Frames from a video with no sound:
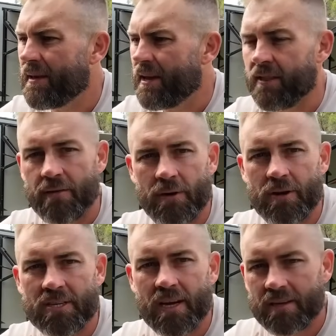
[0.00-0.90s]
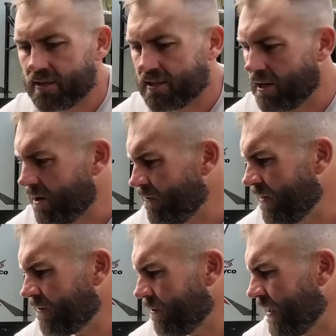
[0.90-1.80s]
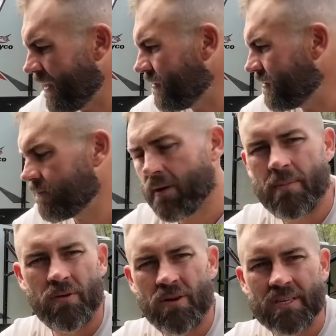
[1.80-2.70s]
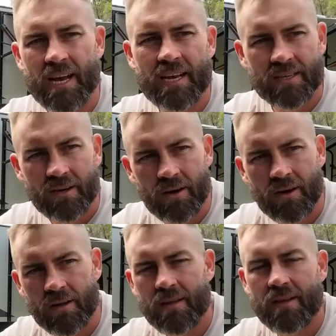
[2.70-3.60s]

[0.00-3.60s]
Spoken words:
in the future, just so I'd run through that, because people usually ask, because